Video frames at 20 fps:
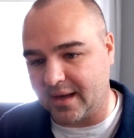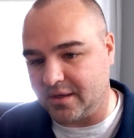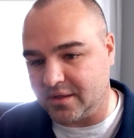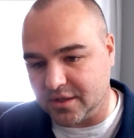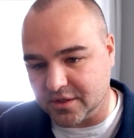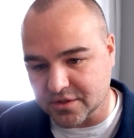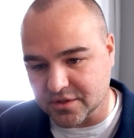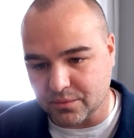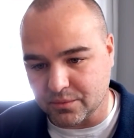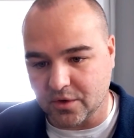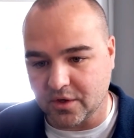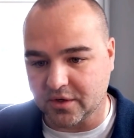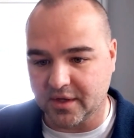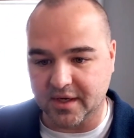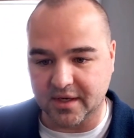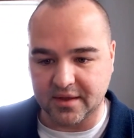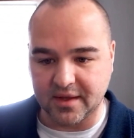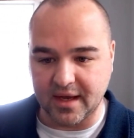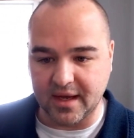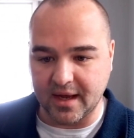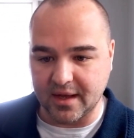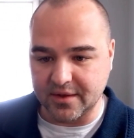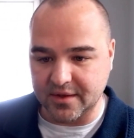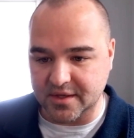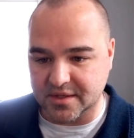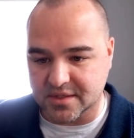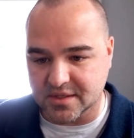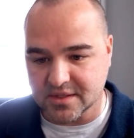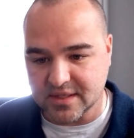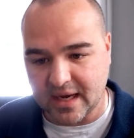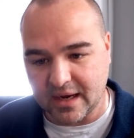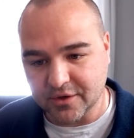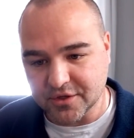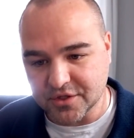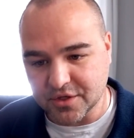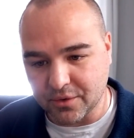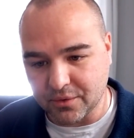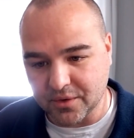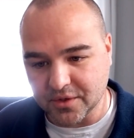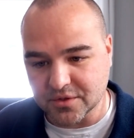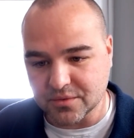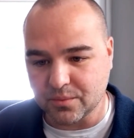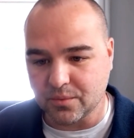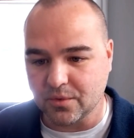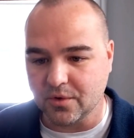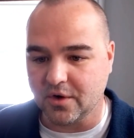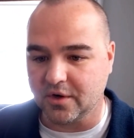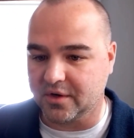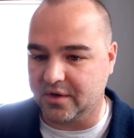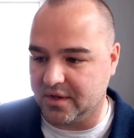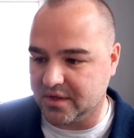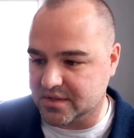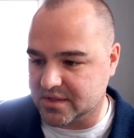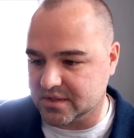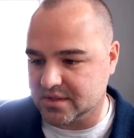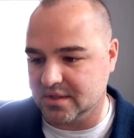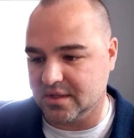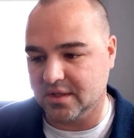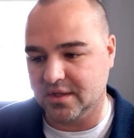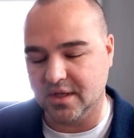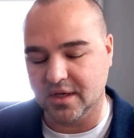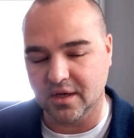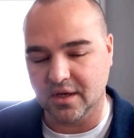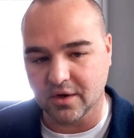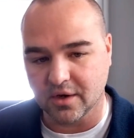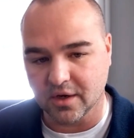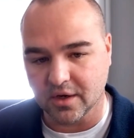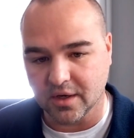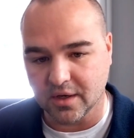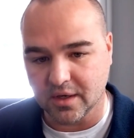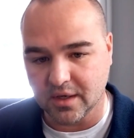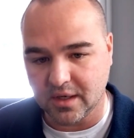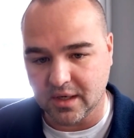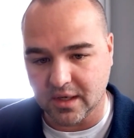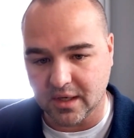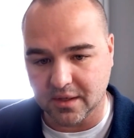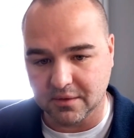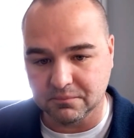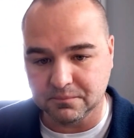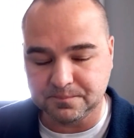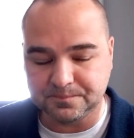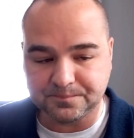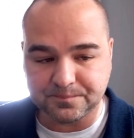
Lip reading: It doesn't work like that. This is how it's always worked. This is the thing you're going to need.